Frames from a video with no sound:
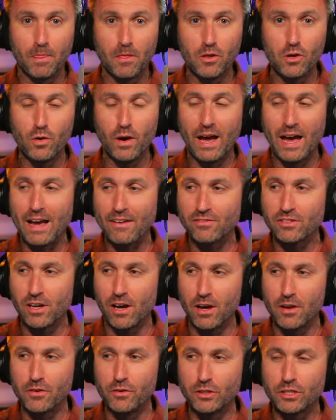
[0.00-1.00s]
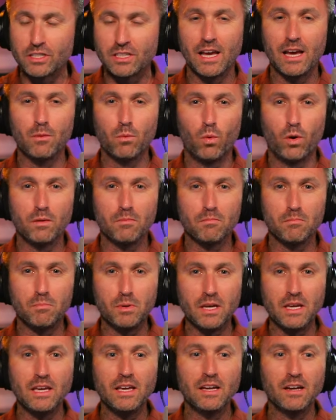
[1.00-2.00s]
You have to understand what
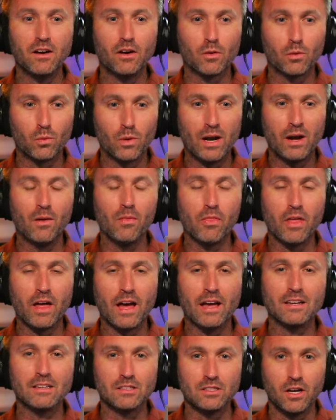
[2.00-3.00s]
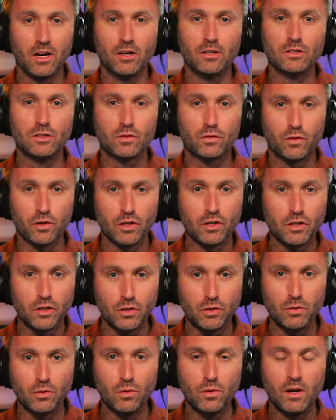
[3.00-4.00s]
being around that does for
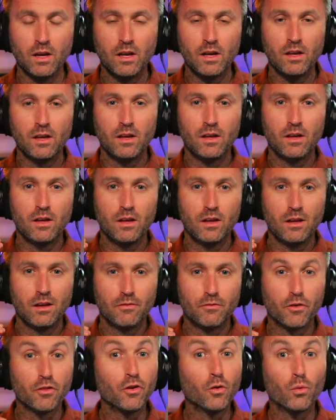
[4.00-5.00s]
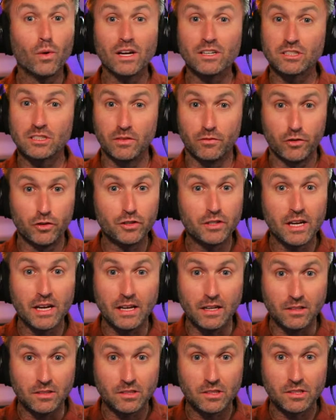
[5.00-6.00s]
you for the rest of your
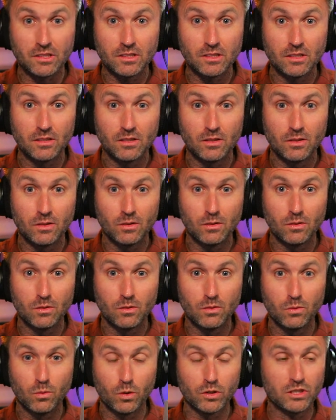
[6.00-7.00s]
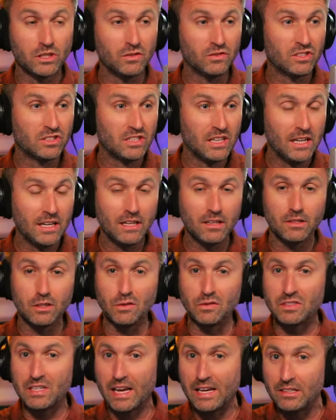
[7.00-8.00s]
days. Once you've seen it,
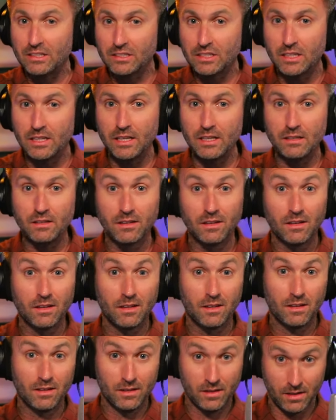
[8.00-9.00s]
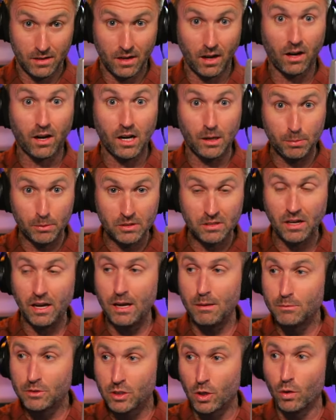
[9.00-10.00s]
you've tasted it a couple
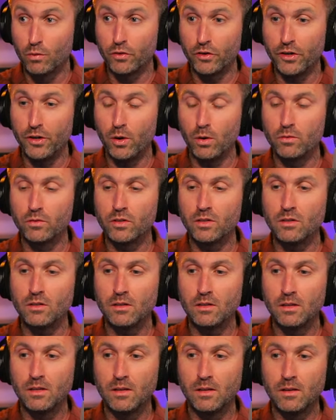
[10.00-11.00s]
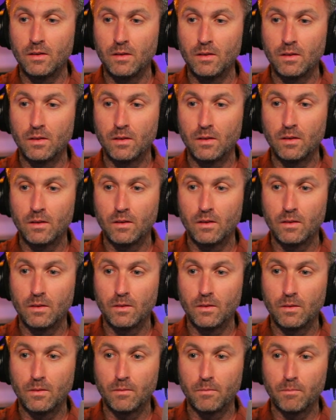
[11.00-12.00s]
times over and over,
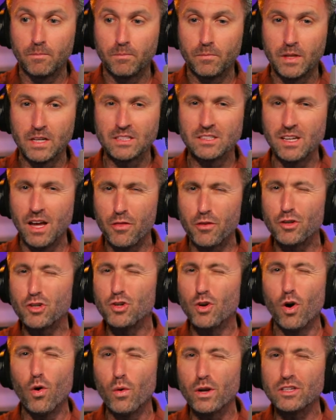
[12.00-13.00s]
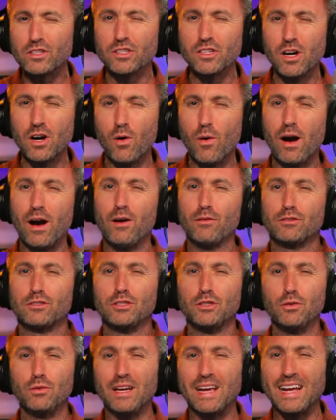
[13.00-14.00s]
it's not that you always know how
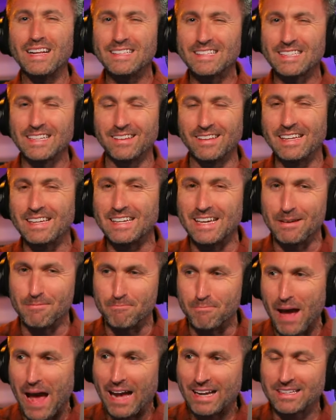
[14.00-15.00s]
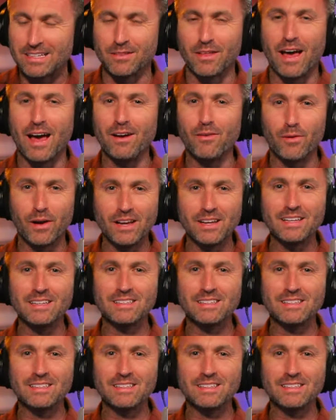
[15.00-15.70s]
to instantly get back to that, right?